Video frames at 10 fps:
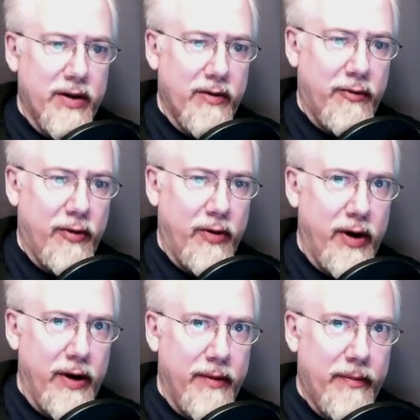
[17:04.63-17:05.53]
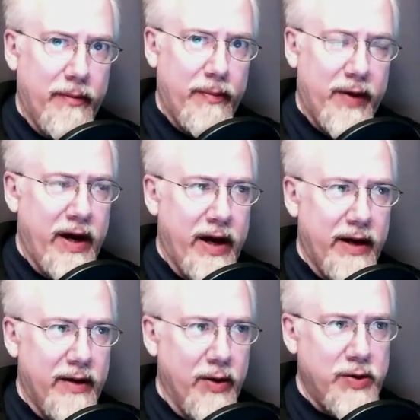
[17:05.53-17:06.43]
for it.
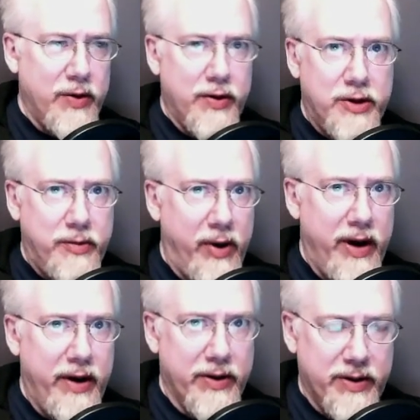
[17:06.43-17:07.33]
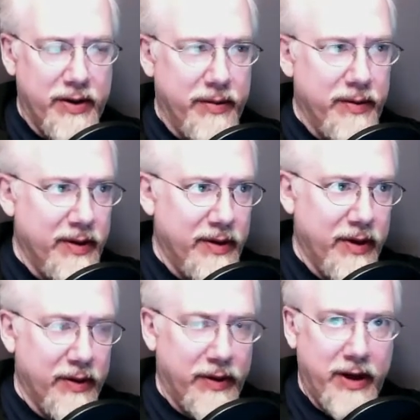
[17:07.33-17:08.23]
And those are the spreaders. I mean,
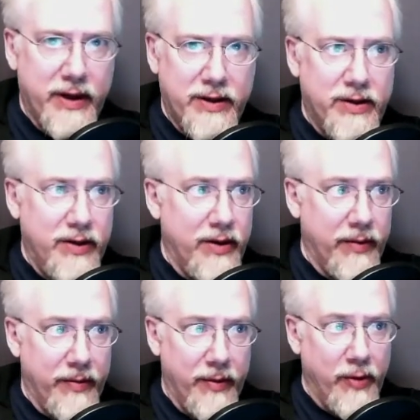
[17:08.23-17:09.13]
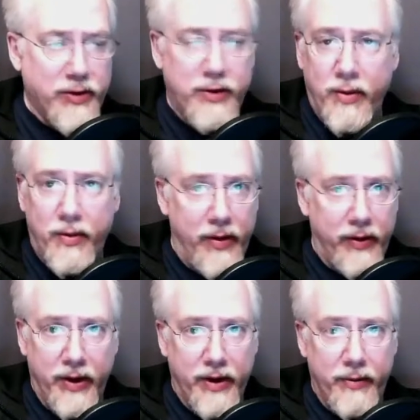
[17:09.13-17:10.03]
kids, and most of them aren't
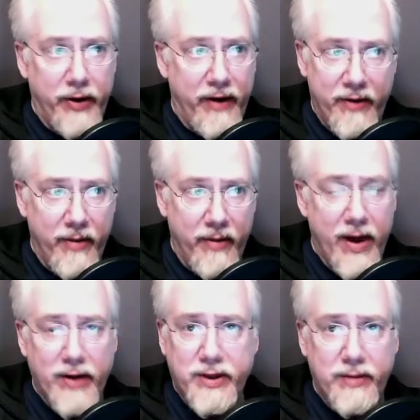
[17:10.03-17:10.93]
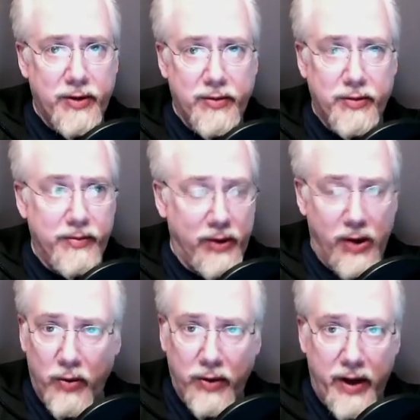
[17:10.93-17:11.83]
going to have very mild symptoms,
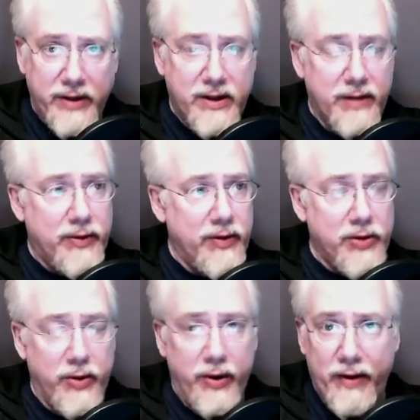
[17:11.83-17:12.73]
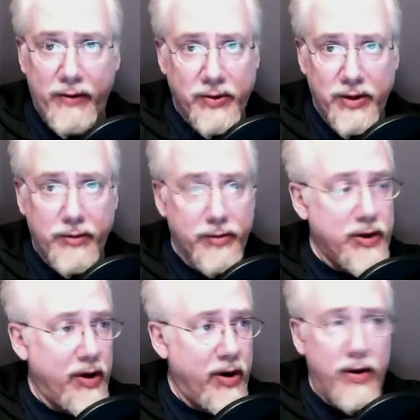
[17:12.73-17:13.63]
cold-like symptoms, or they'll have no symptoms
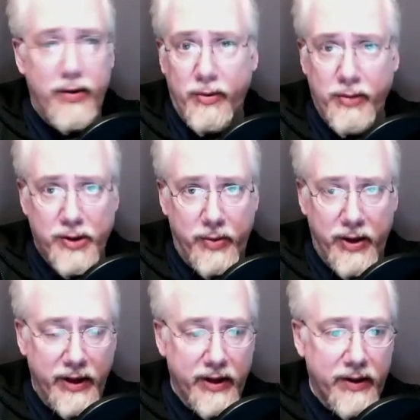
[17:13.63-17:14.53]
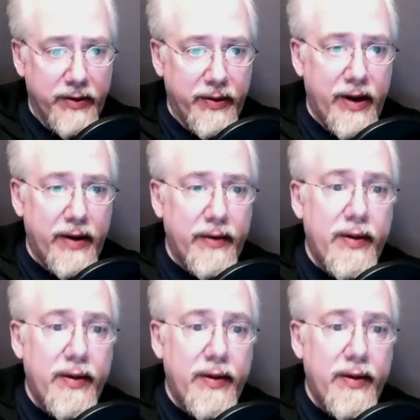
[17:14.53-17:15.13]
at all, and they'll be spreading it throughout.